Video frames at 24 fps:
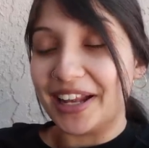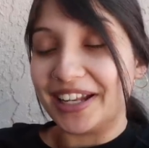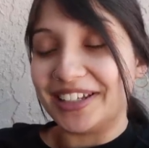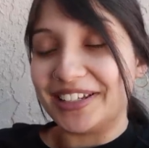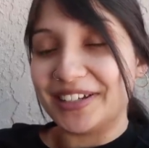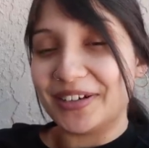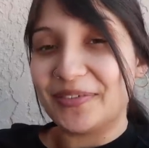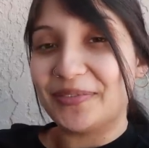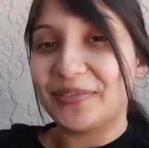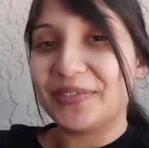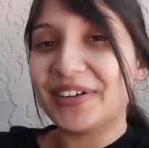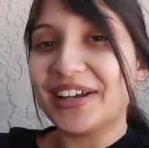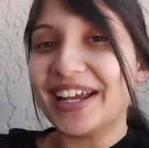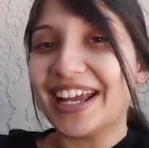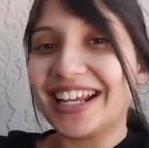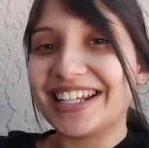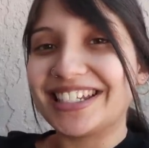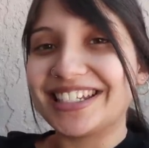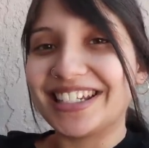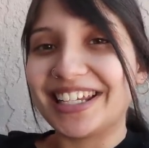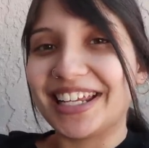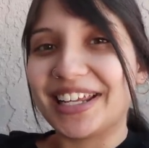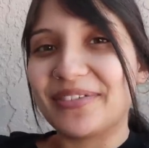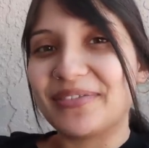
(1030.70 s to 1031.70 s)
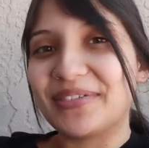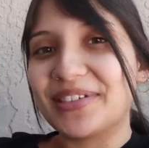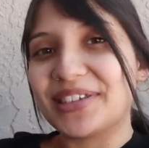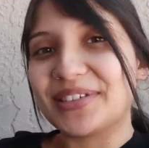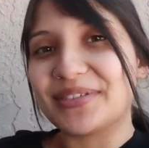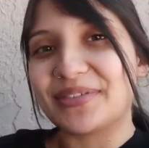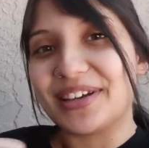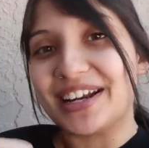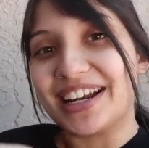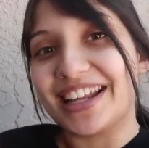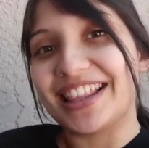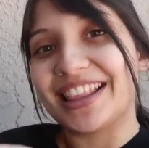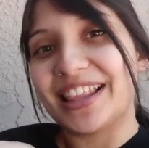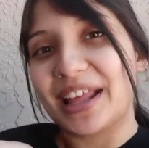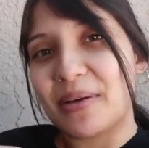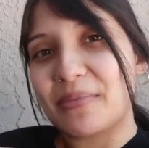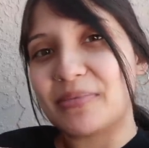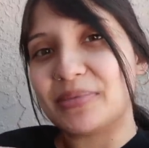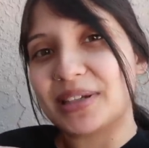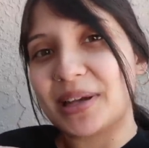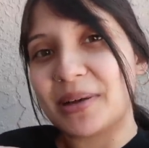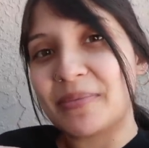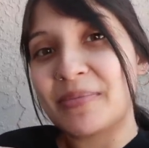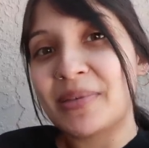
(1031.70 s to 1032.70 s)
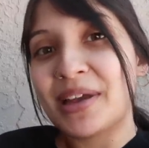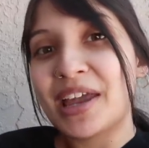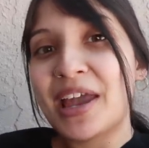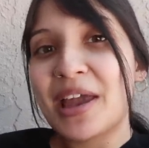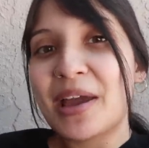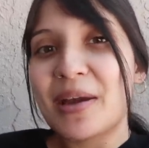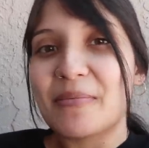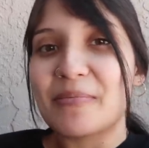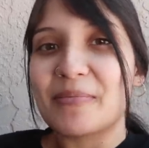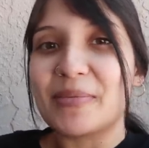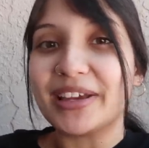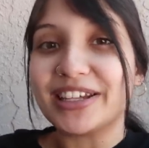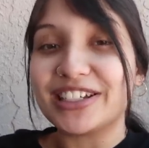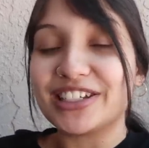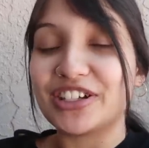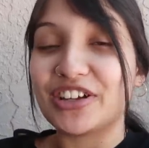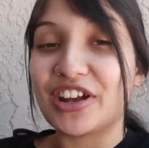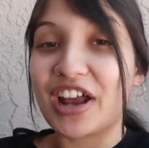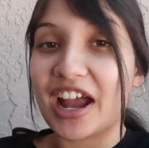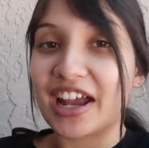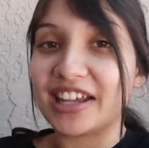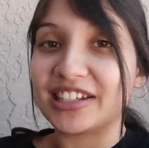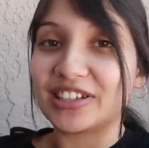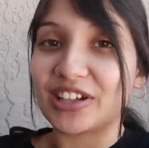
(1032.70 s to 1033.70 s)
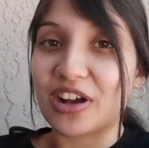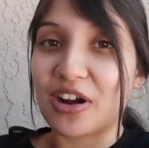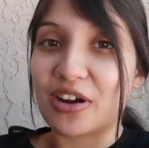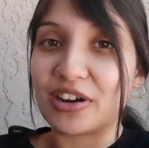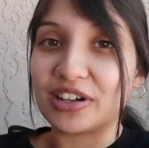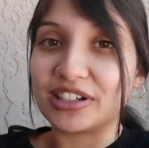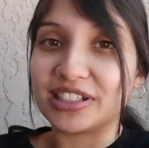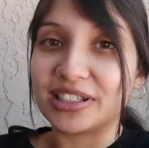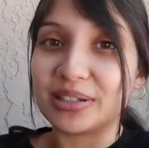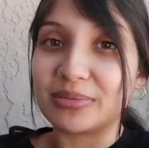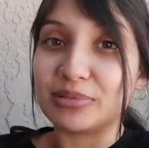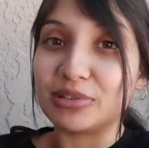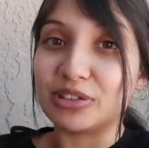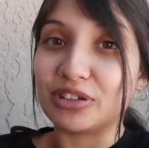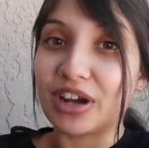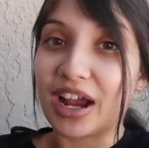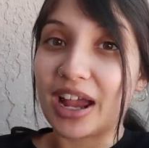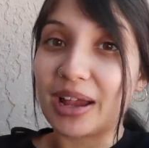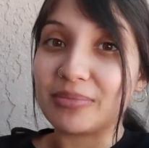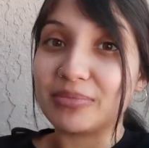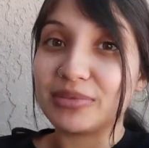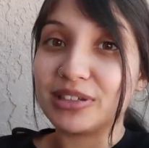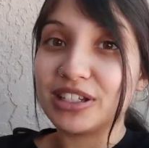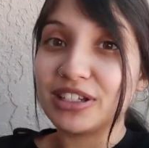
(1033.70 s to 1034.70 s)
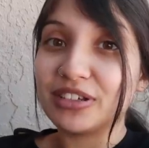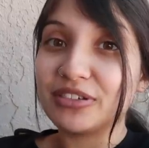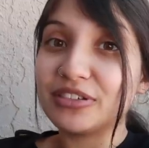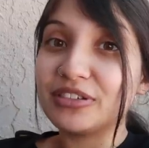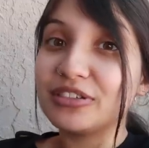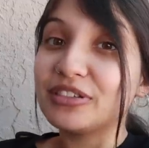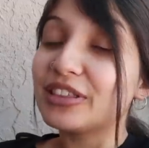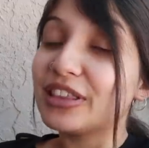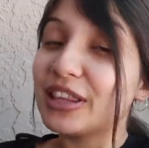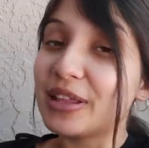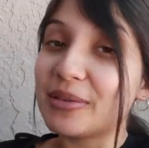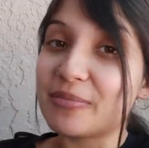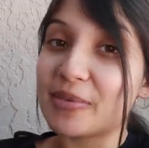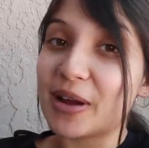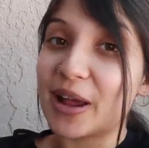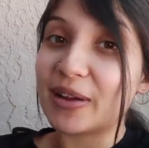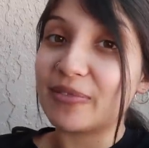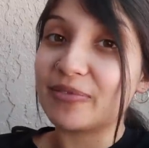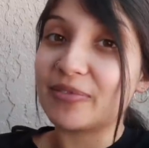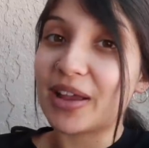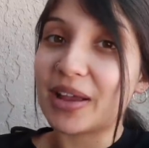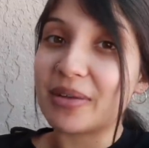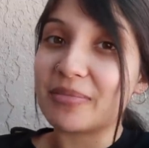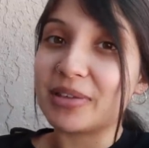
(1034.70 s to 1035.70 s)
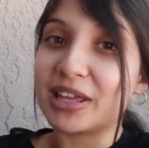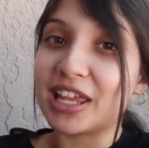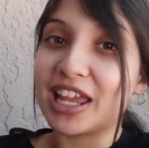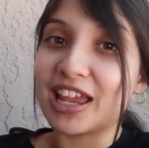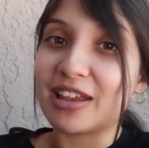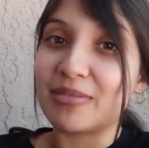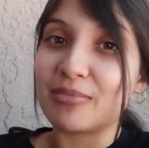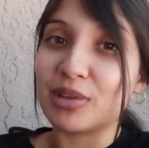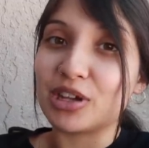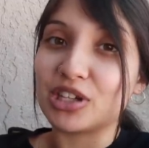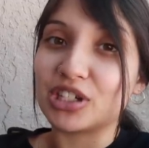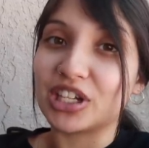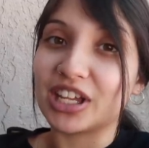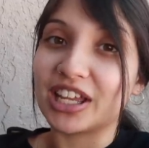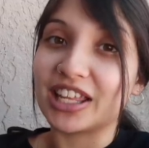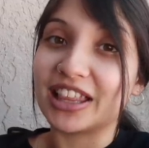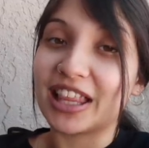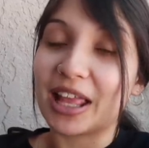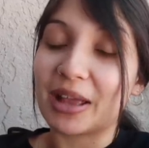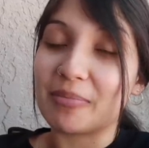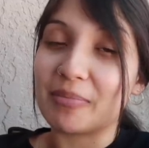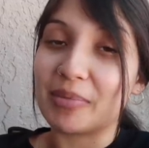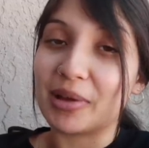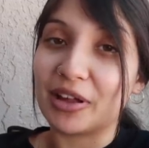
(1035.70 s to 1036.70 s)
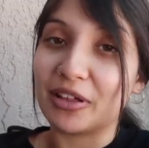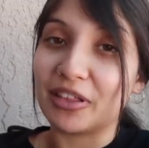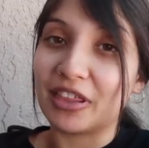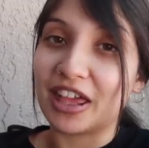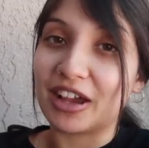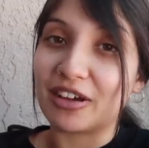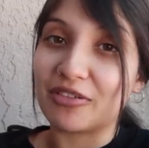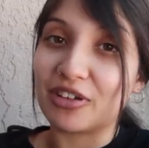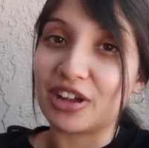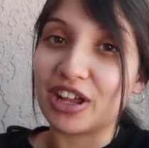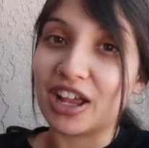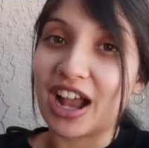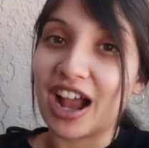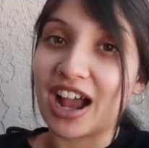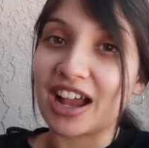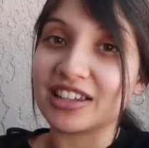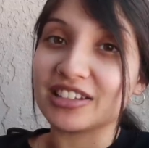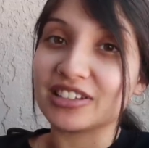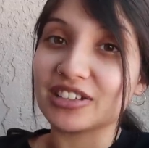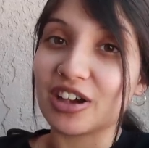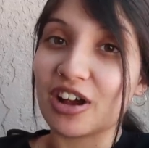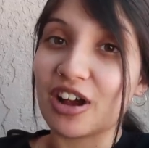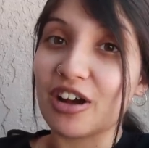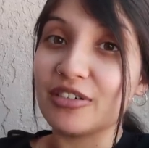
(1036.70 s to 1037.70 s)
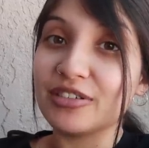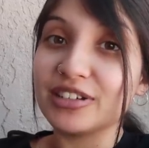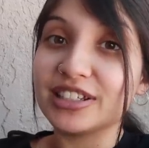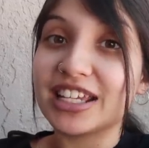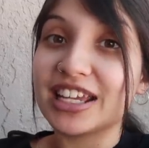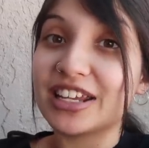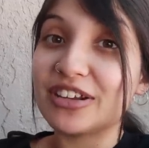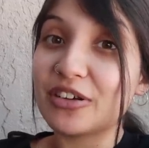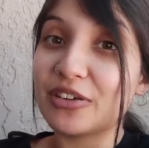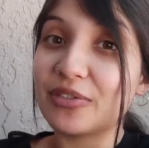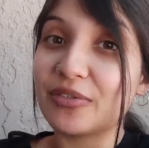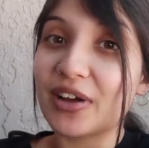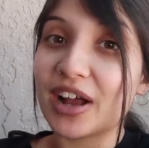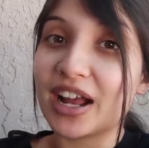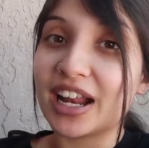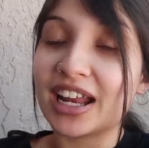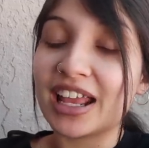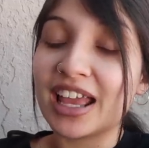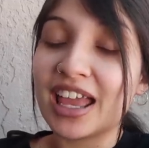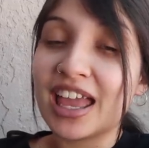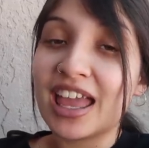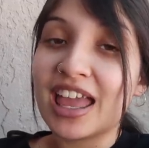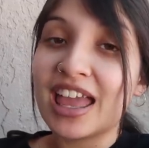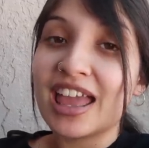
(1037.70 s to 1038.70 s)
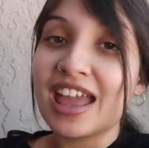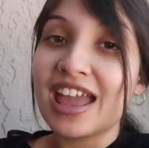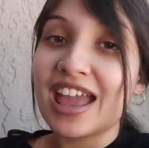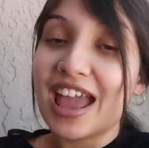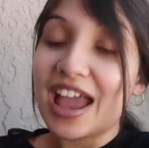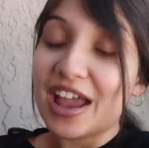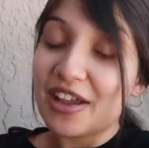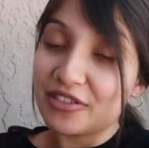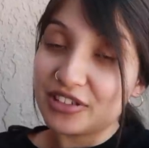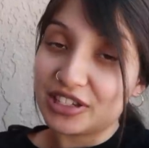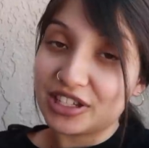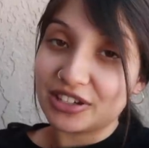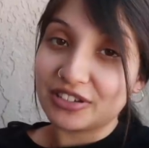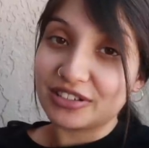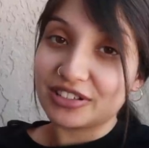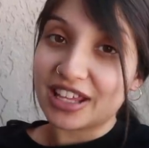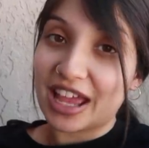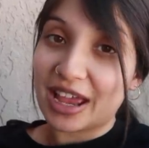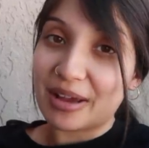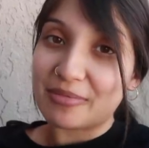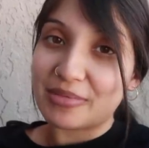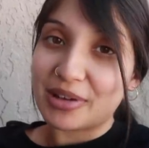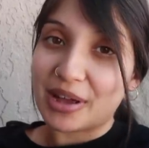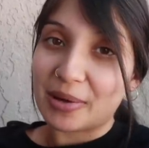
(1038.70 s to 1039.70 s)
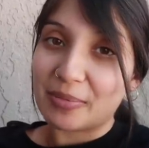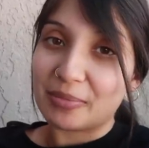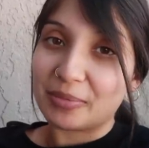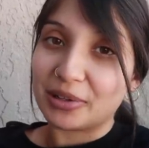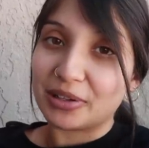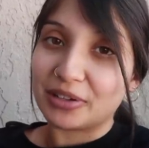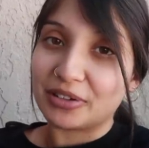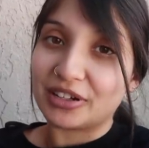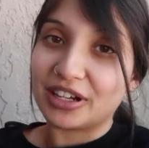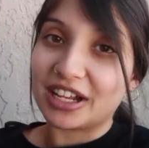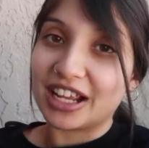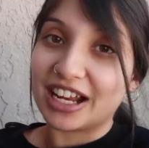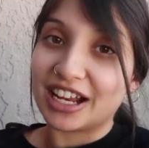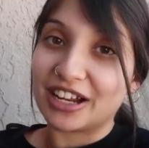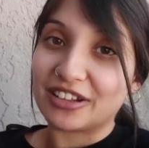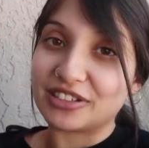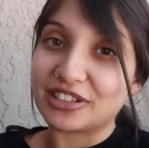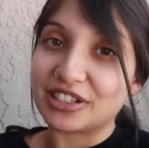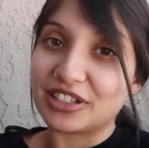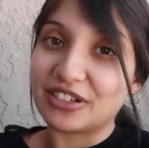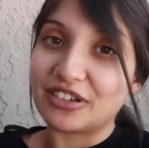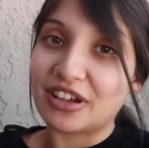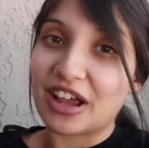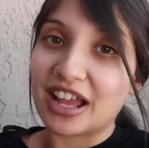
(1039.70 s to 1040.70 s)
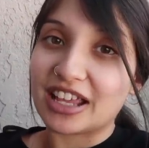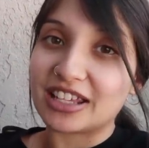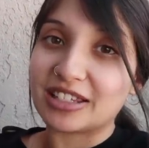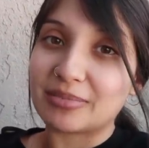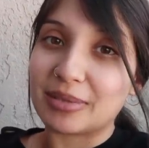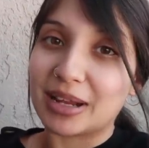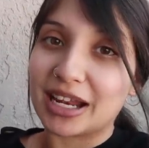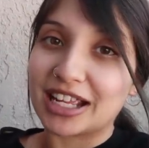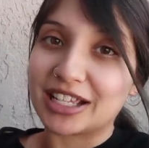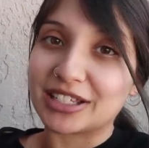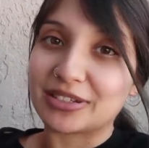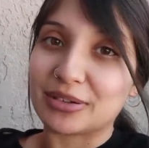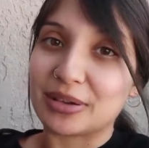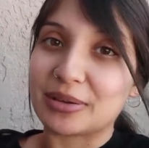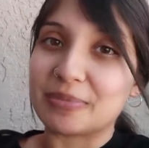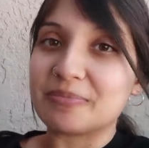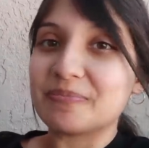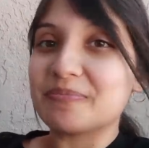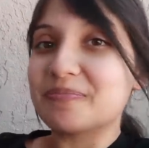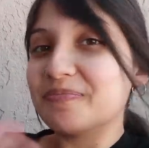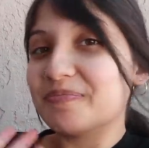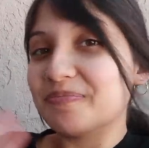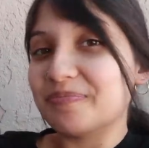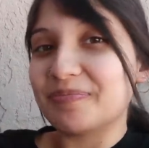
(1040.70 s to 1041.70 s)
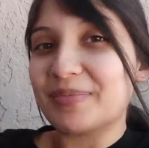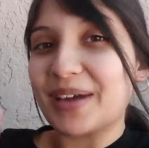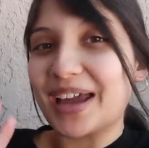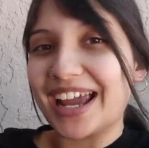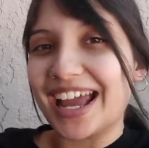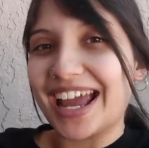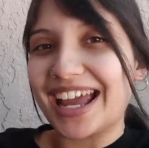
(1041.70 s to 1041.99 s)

but don't forget to give this one a thumbs up. Make sure you guys are subscribed to the Moran family and make sure you hit that bell. That way you guys always get notified every single time we upload and I'll see you guys in my next one. Bye